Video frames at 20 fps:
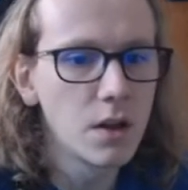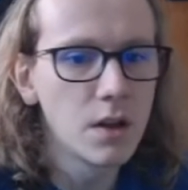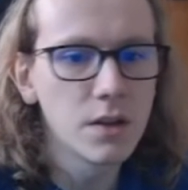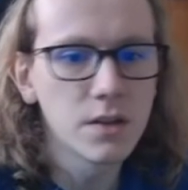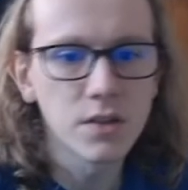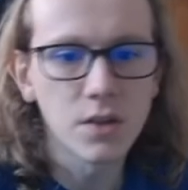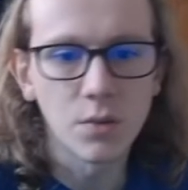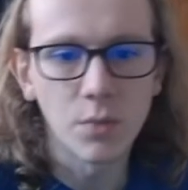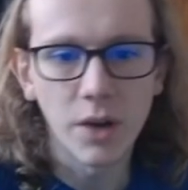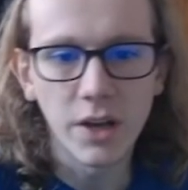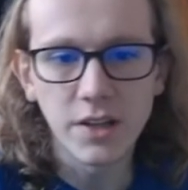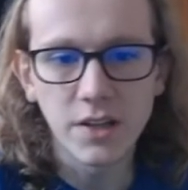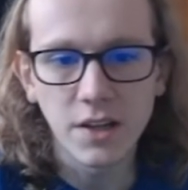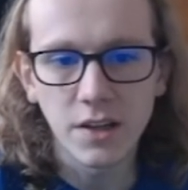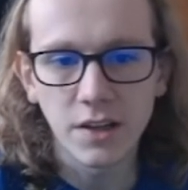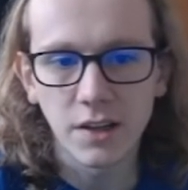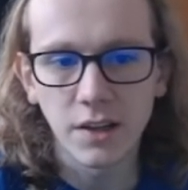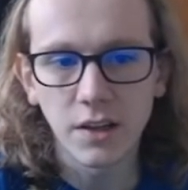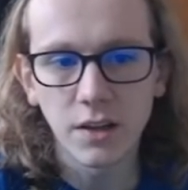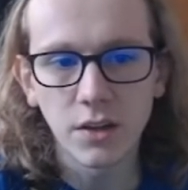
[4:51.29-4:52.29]
So
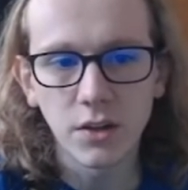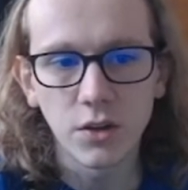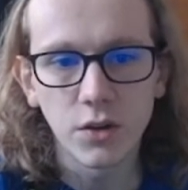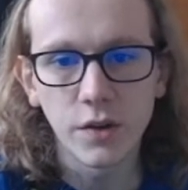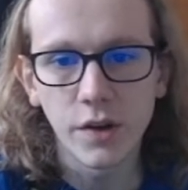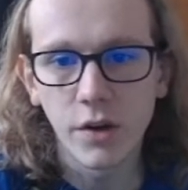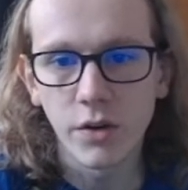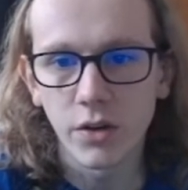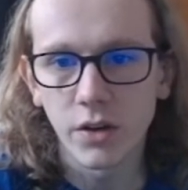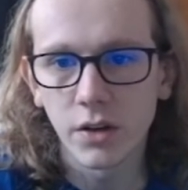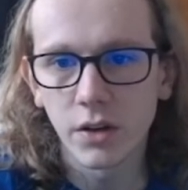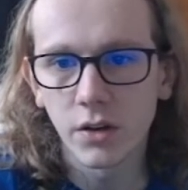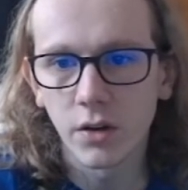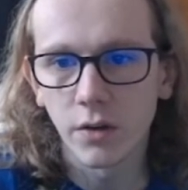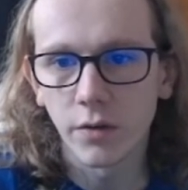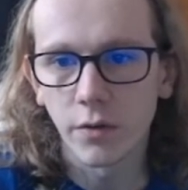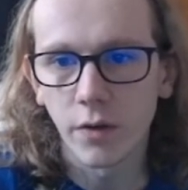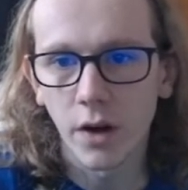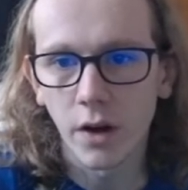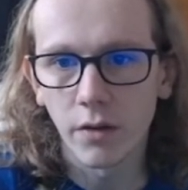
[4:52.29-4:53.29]
basically, you go here on
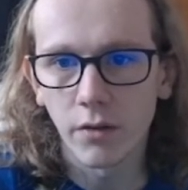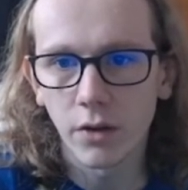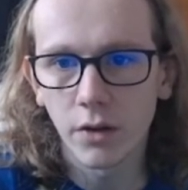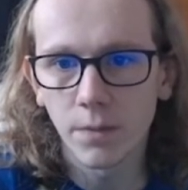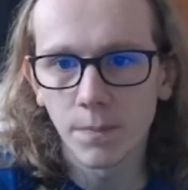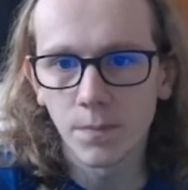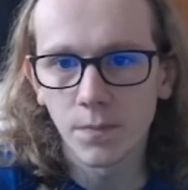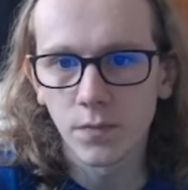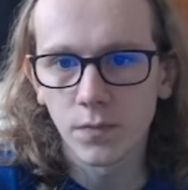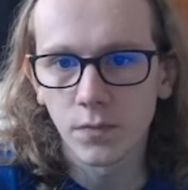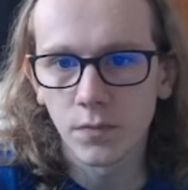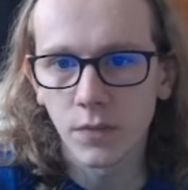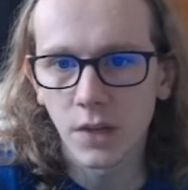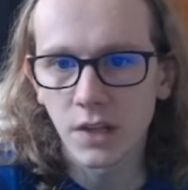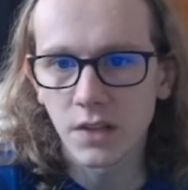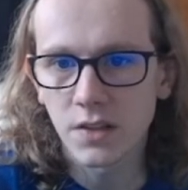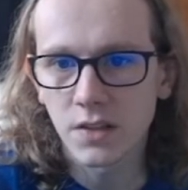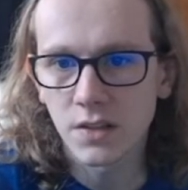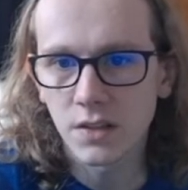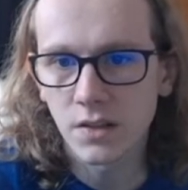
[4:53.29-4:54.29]
Fiverr.
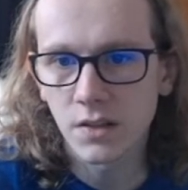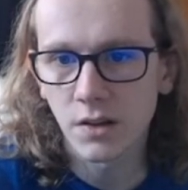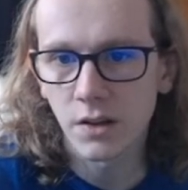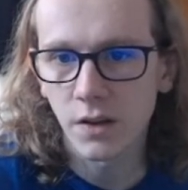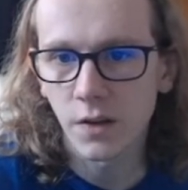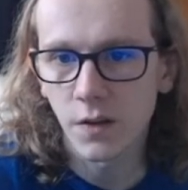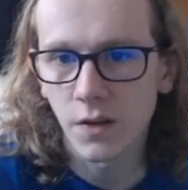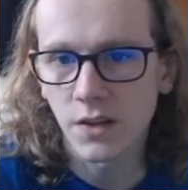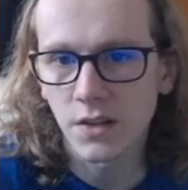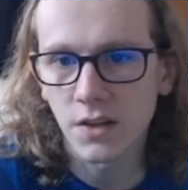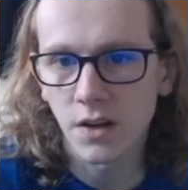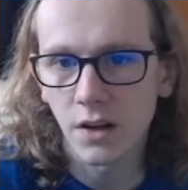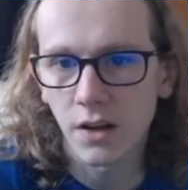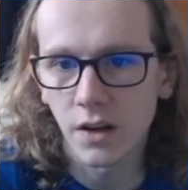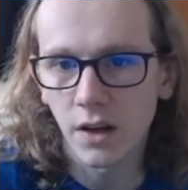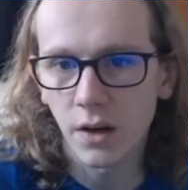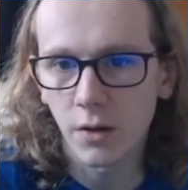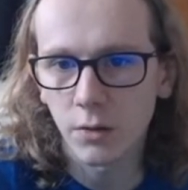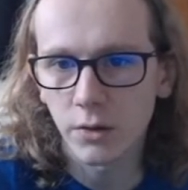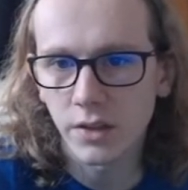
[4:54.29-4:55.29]
Let's look at this guy.
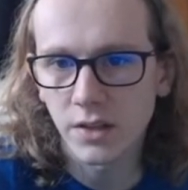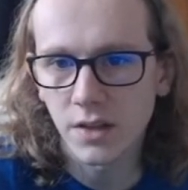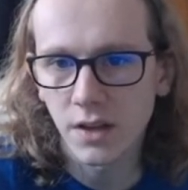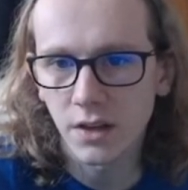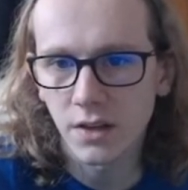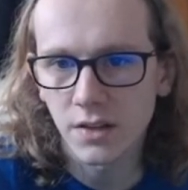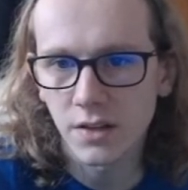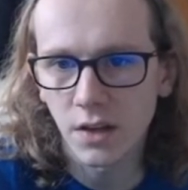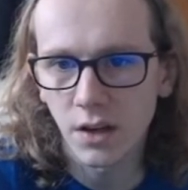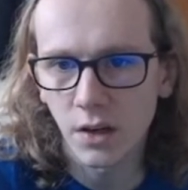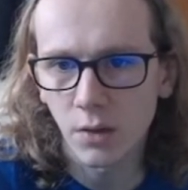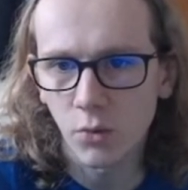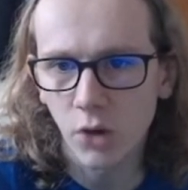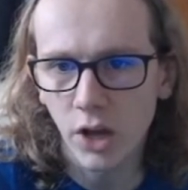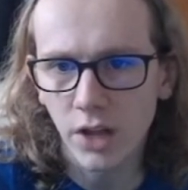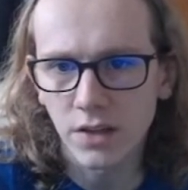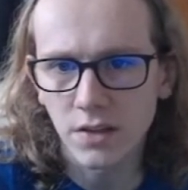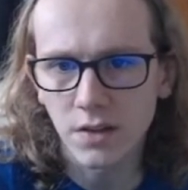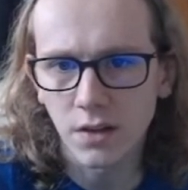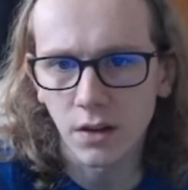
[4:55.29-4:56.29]
I will design a stunning
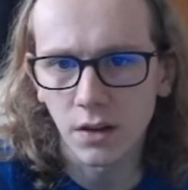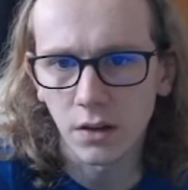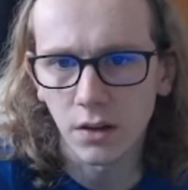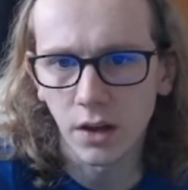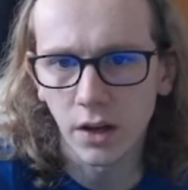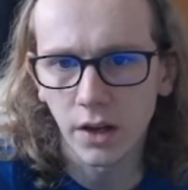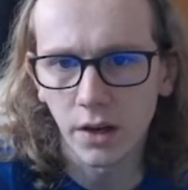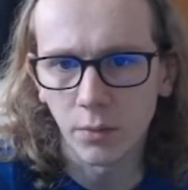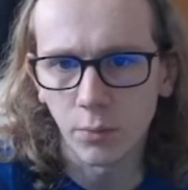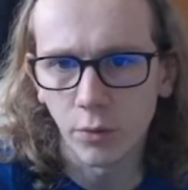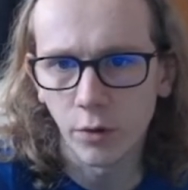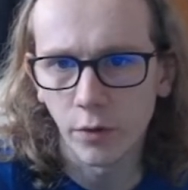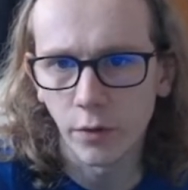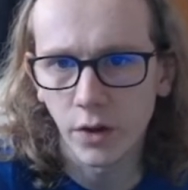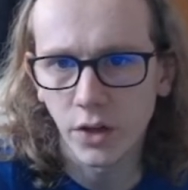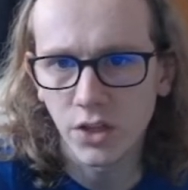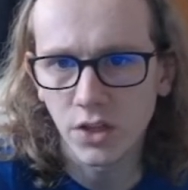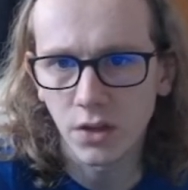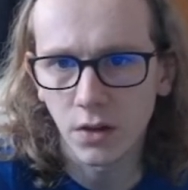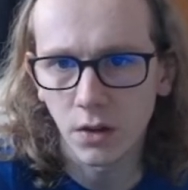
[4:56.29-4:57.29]
brand style guide and
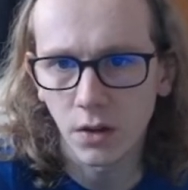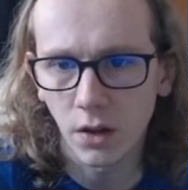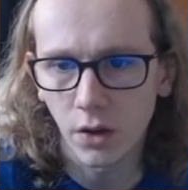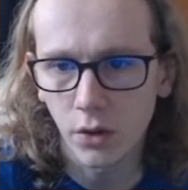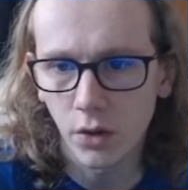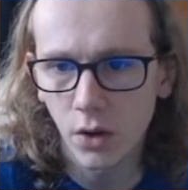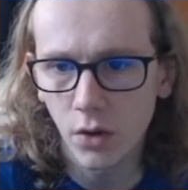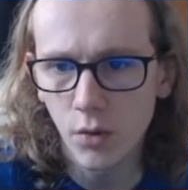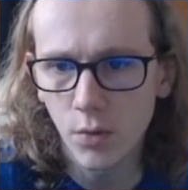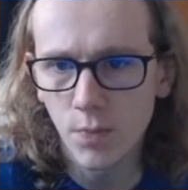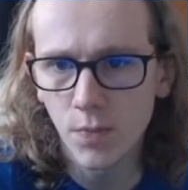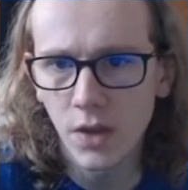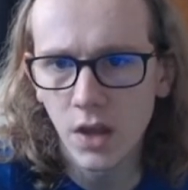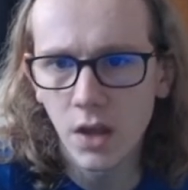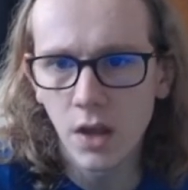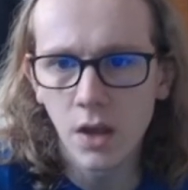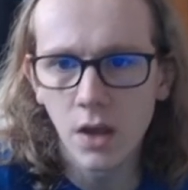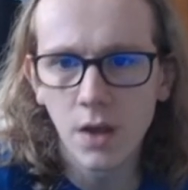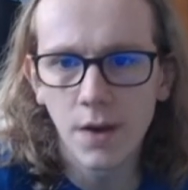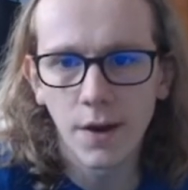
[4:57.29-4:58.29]
professional logo.
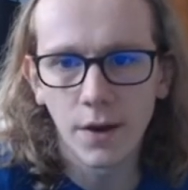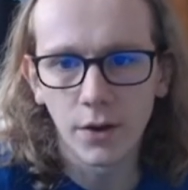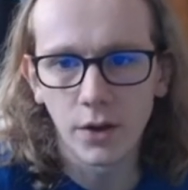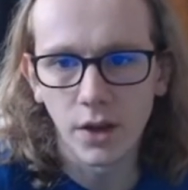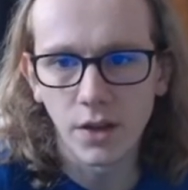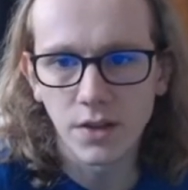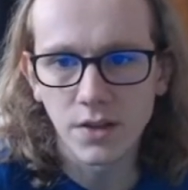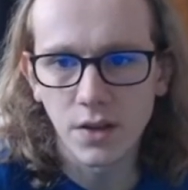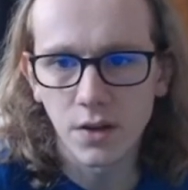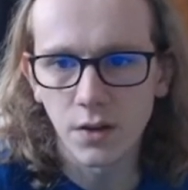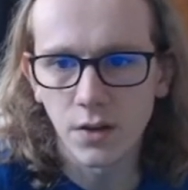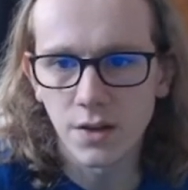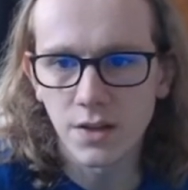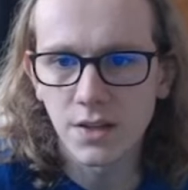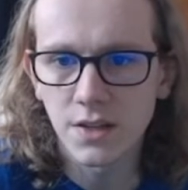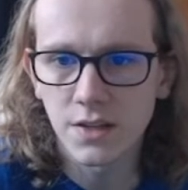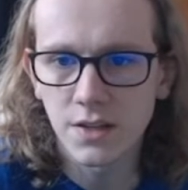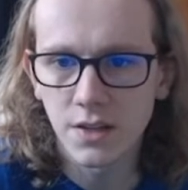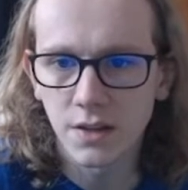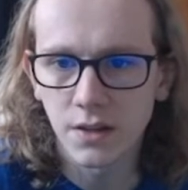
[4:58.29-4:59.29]
Okay, so this
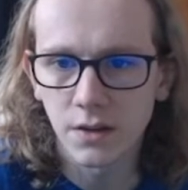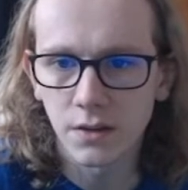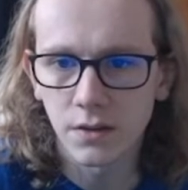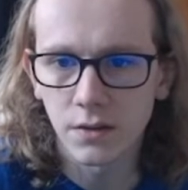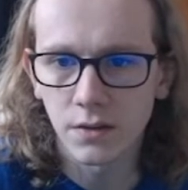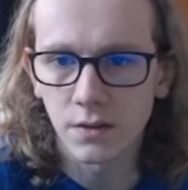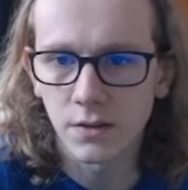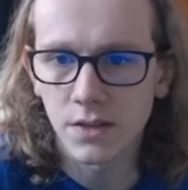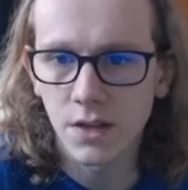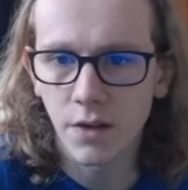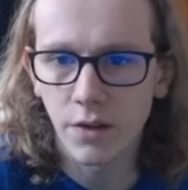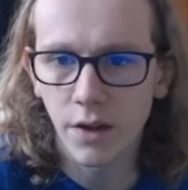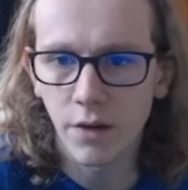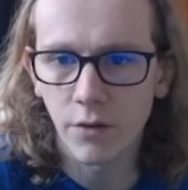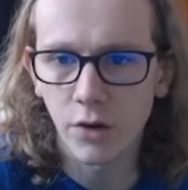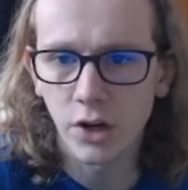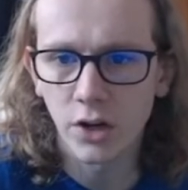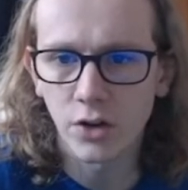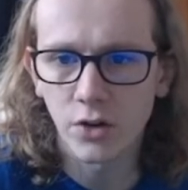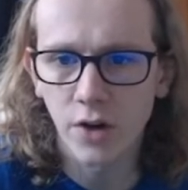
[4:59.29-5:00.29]
is in South
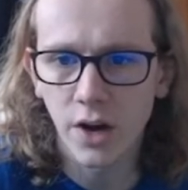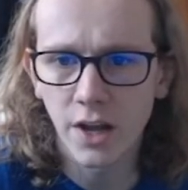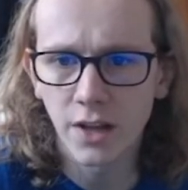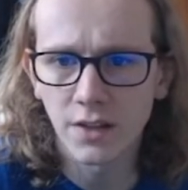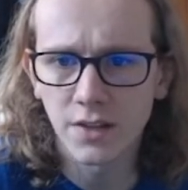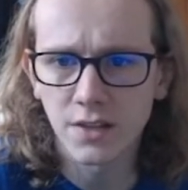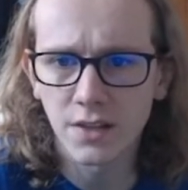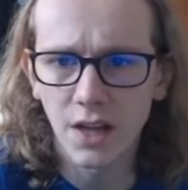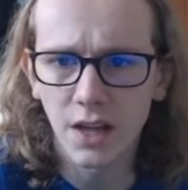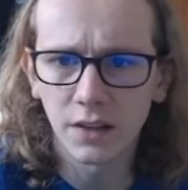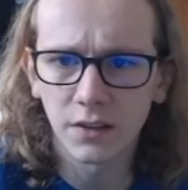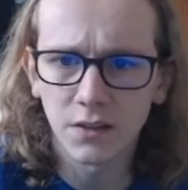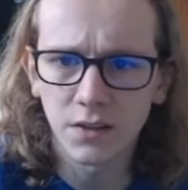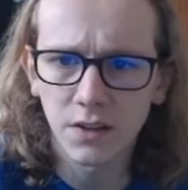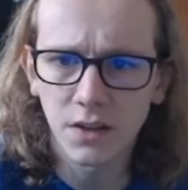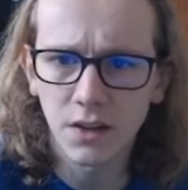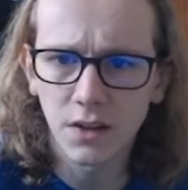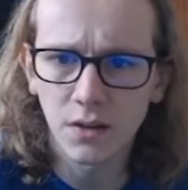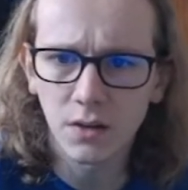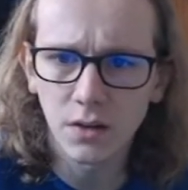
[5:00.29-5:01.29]
African rands. That
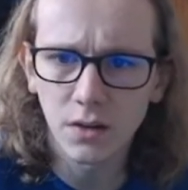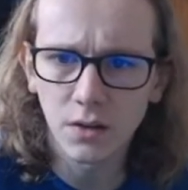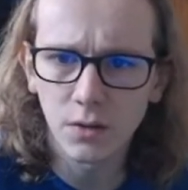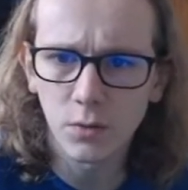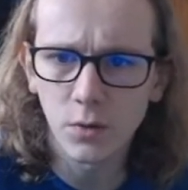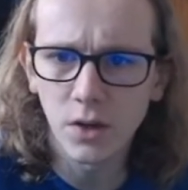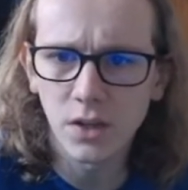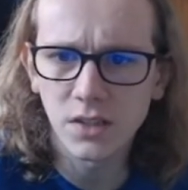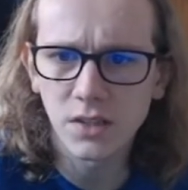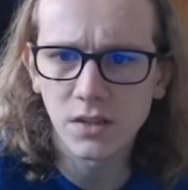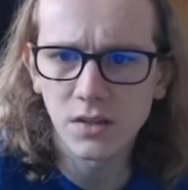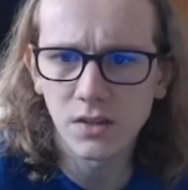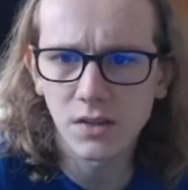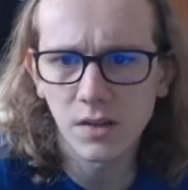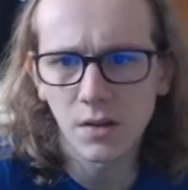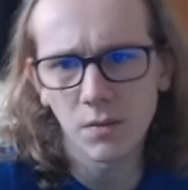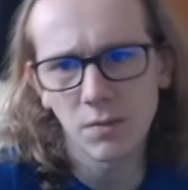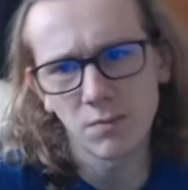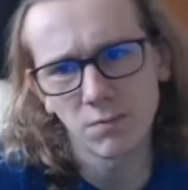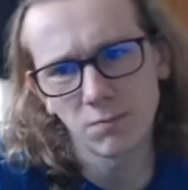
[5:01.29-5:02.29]
works.
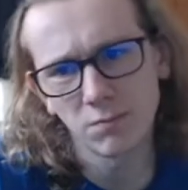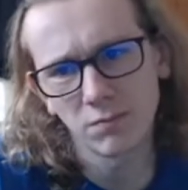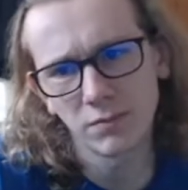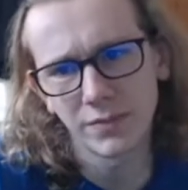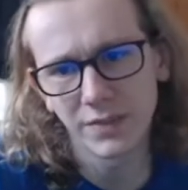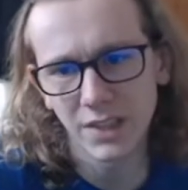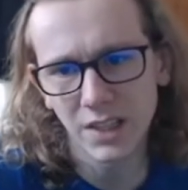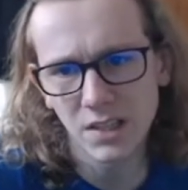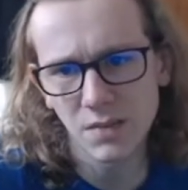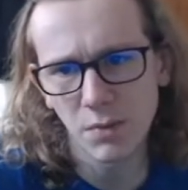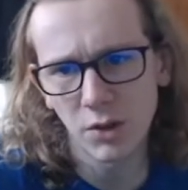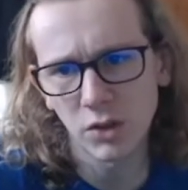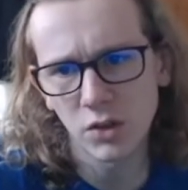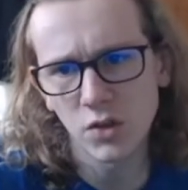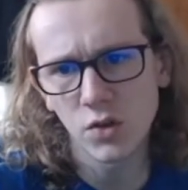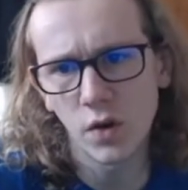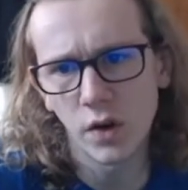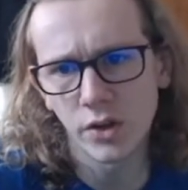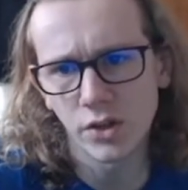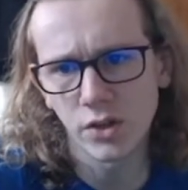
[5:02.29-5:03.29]
That's about
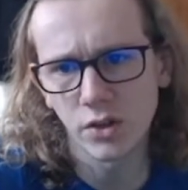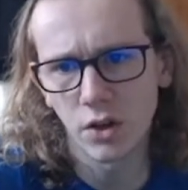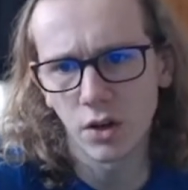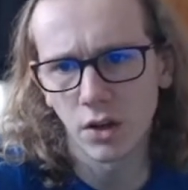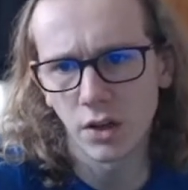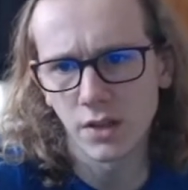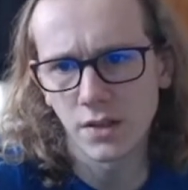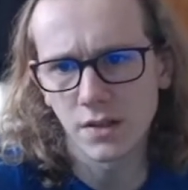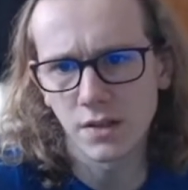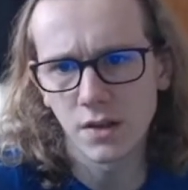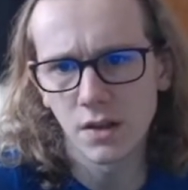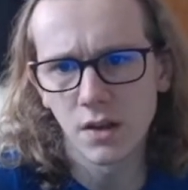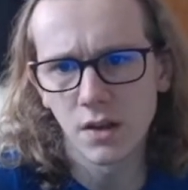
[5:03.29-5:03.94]
$200.